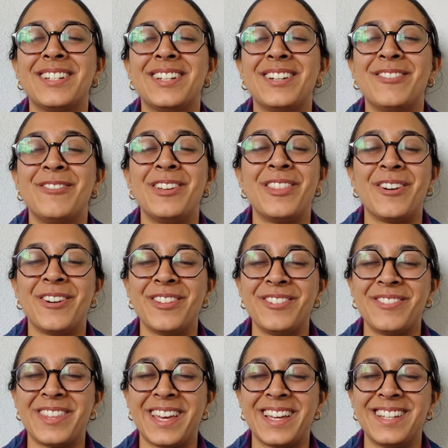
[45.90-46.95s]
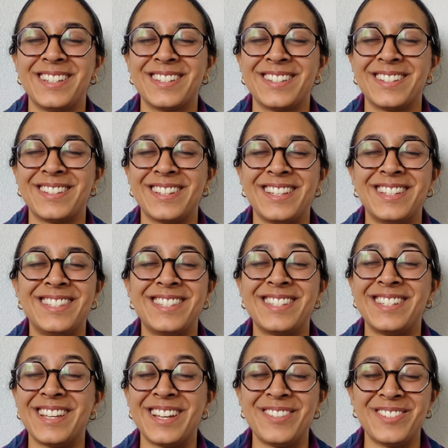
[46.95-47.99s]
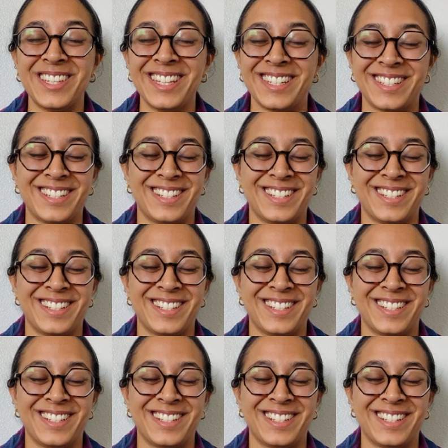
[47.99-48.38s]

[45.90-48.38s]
with all of that, let's dive in.